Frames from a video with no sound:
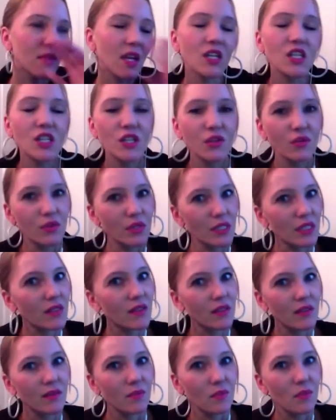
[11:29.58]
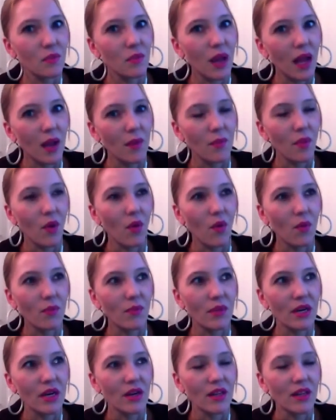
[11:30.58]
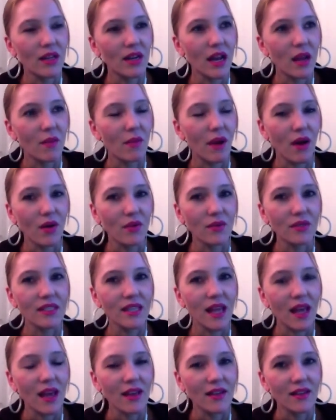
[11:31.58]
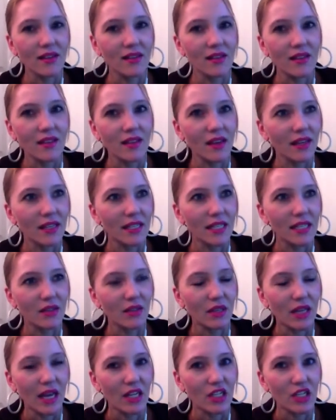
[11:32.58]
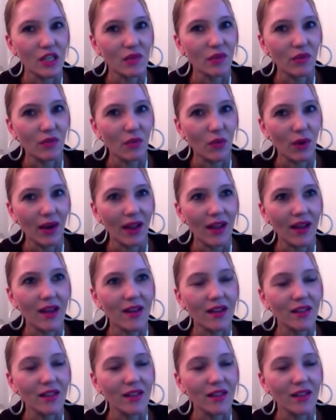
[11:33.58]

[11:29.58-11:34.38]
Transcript: she was bigger than 8 pounds, and they didn't catch it beforehand.